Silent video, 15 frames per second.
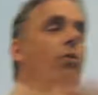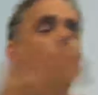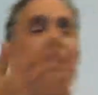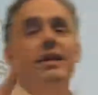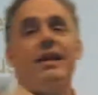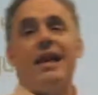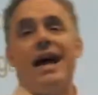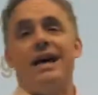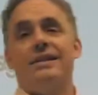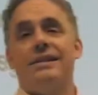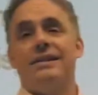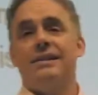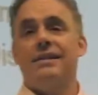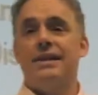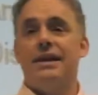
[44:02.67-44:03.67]
one
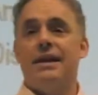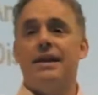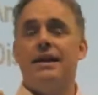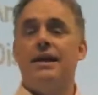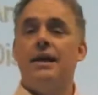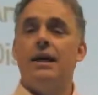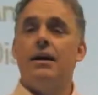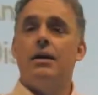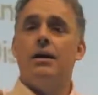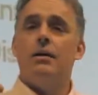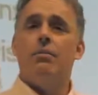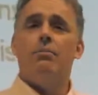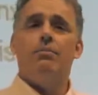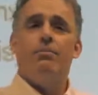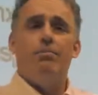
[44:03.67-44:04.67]
class is the
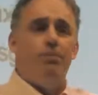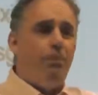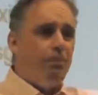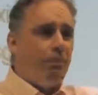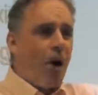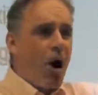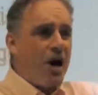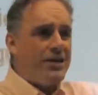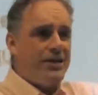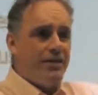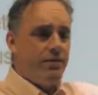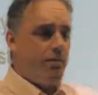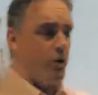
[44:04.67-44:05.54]
positive